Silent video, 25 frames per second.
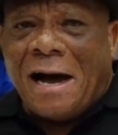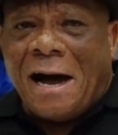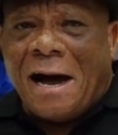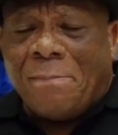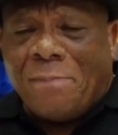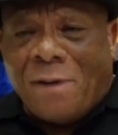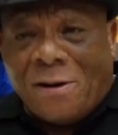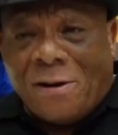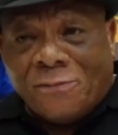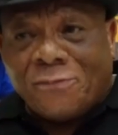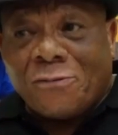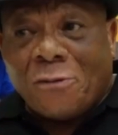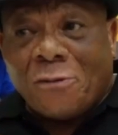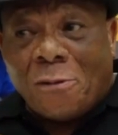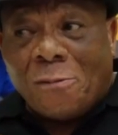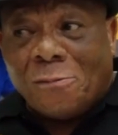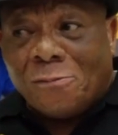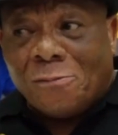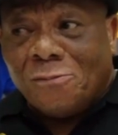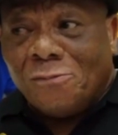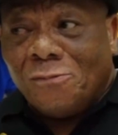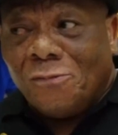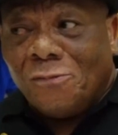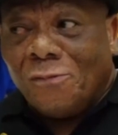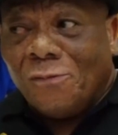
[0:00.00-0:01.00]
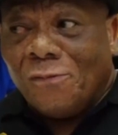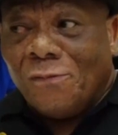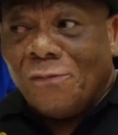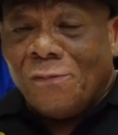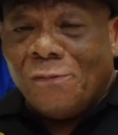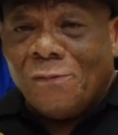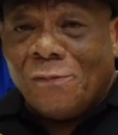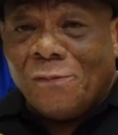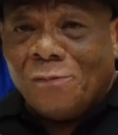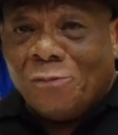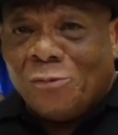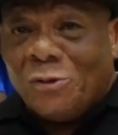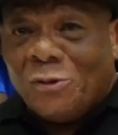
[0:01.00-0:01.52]
Apart from
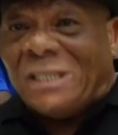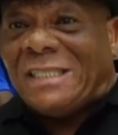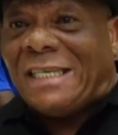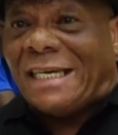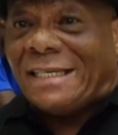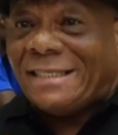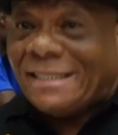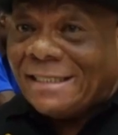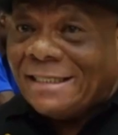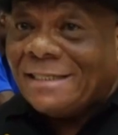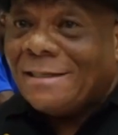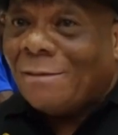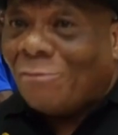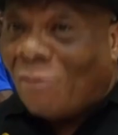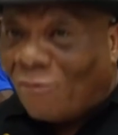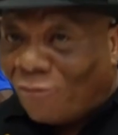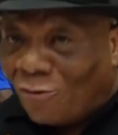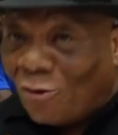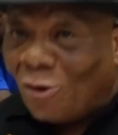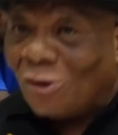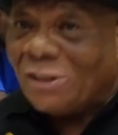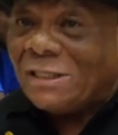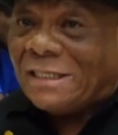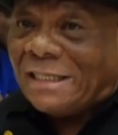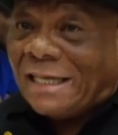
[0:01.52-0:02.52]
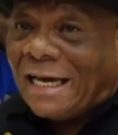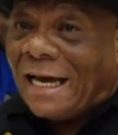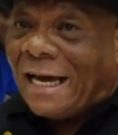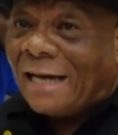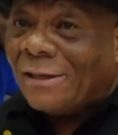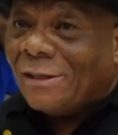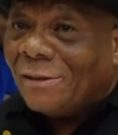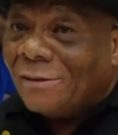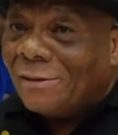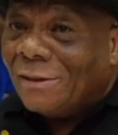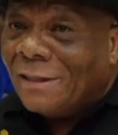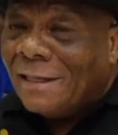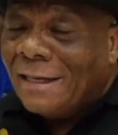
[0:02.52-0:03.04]
we testing them, of course,
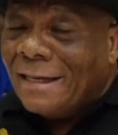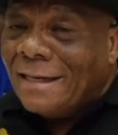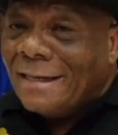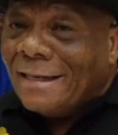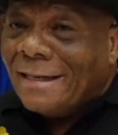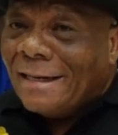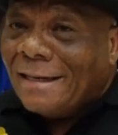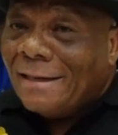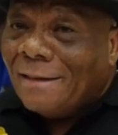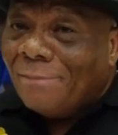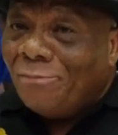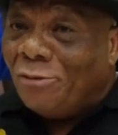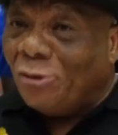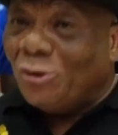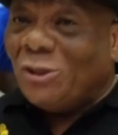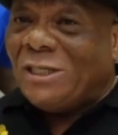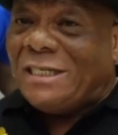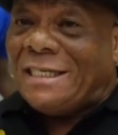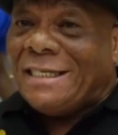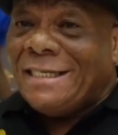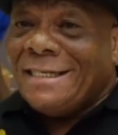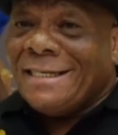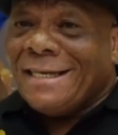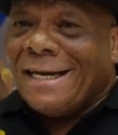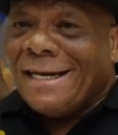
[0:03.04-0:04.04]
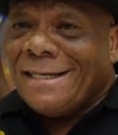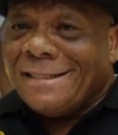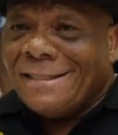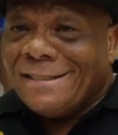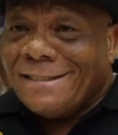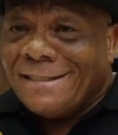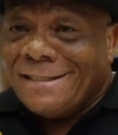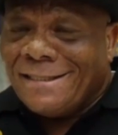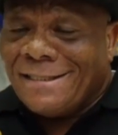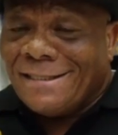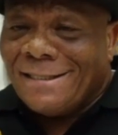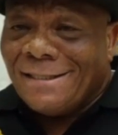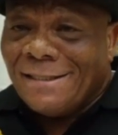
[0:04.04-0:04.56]
their beauty
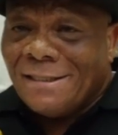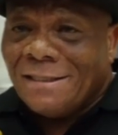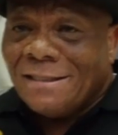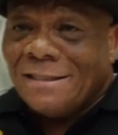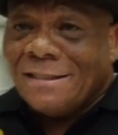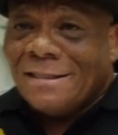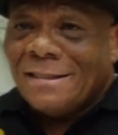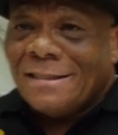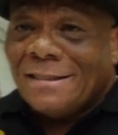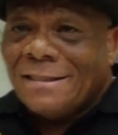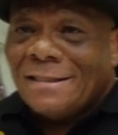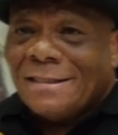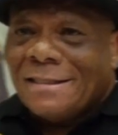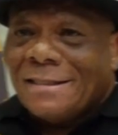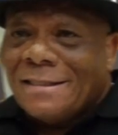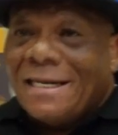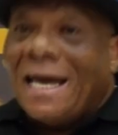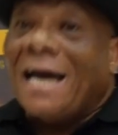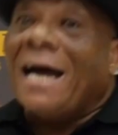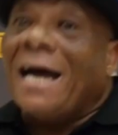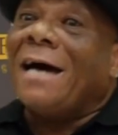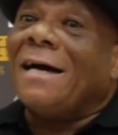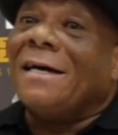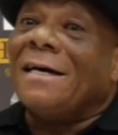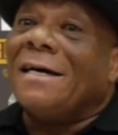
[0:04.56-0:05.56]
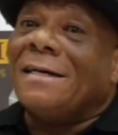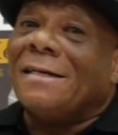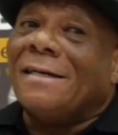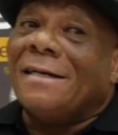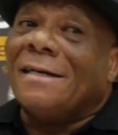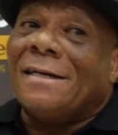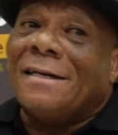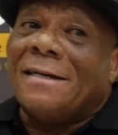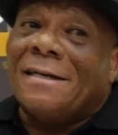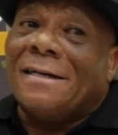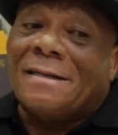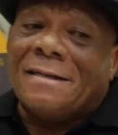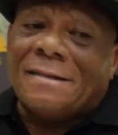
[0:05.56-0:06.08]
and their
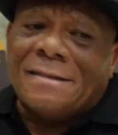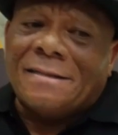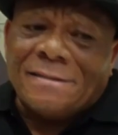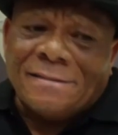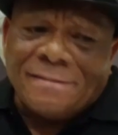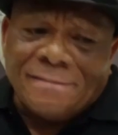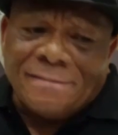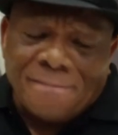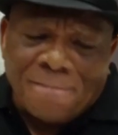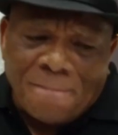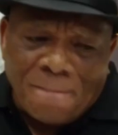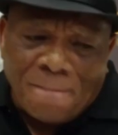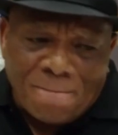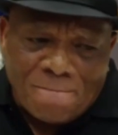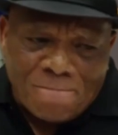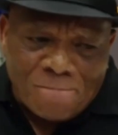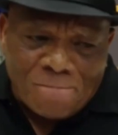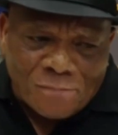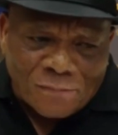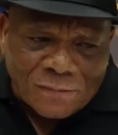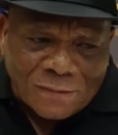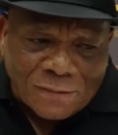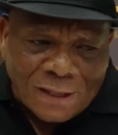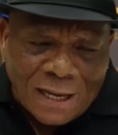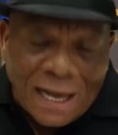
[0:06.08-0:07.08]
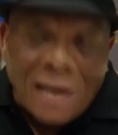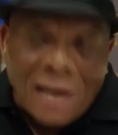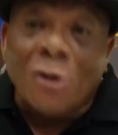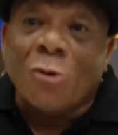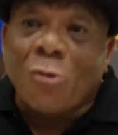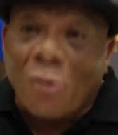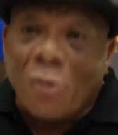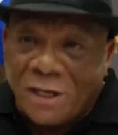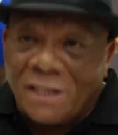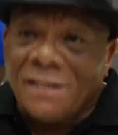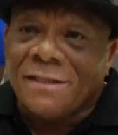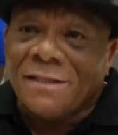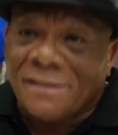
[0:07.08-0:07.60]
uh,
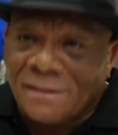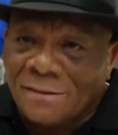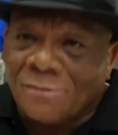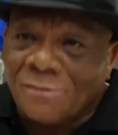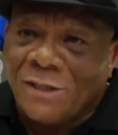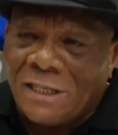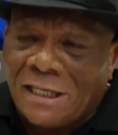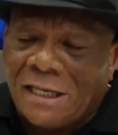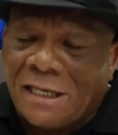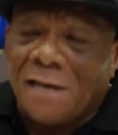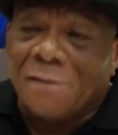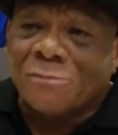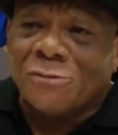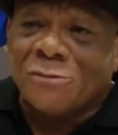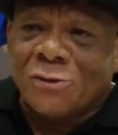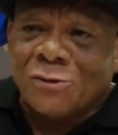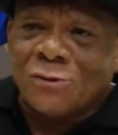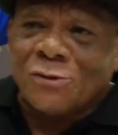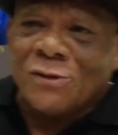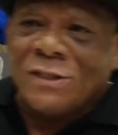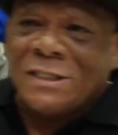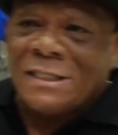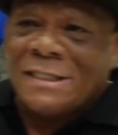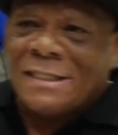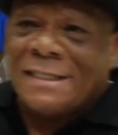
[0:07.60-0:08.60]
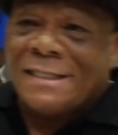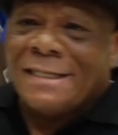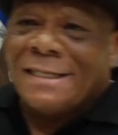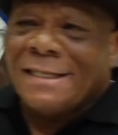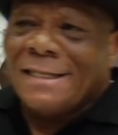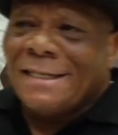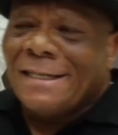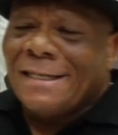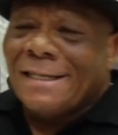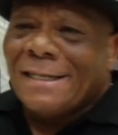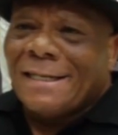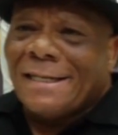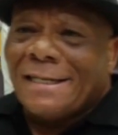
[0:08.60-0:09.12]
eloquent when it comes to the
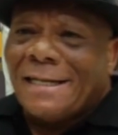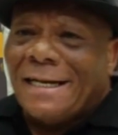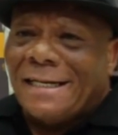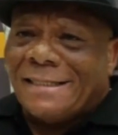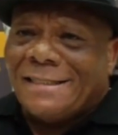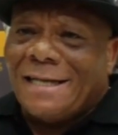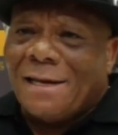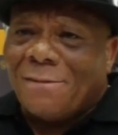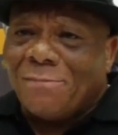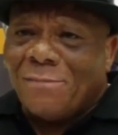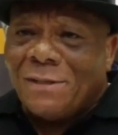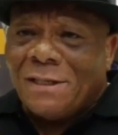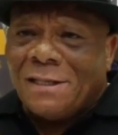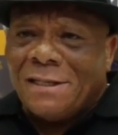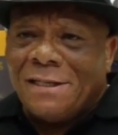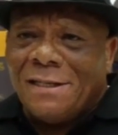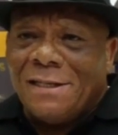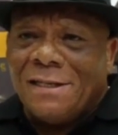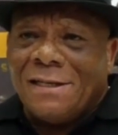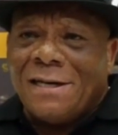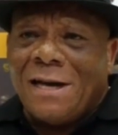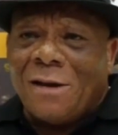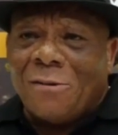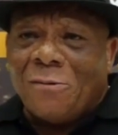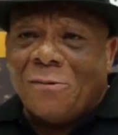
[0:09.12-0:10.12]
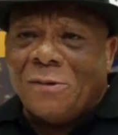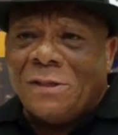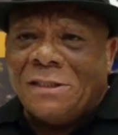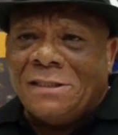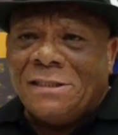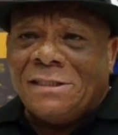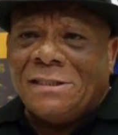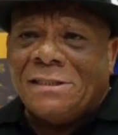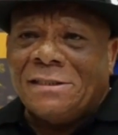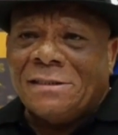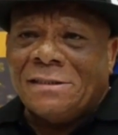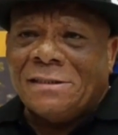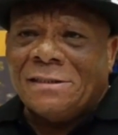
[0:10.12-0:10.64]
Gadangme
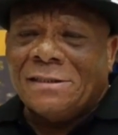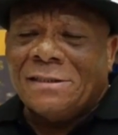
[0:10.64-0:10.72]
language.